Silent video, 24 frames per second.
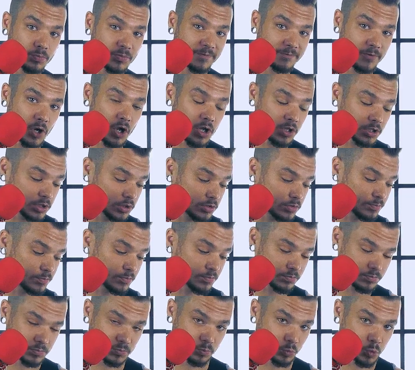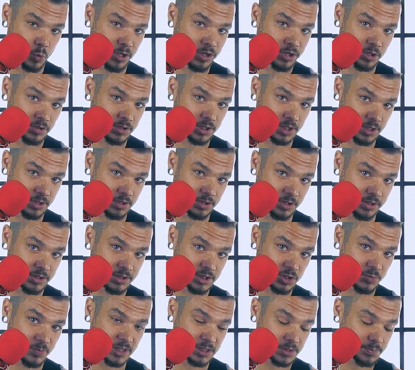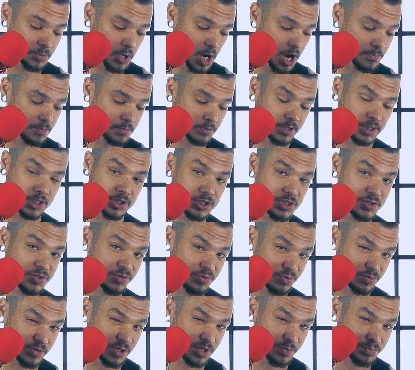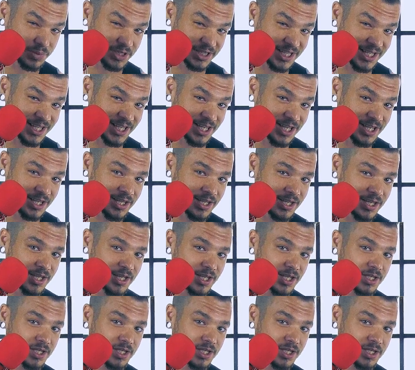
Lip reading: the volume with all the other instruments properly just through your playing.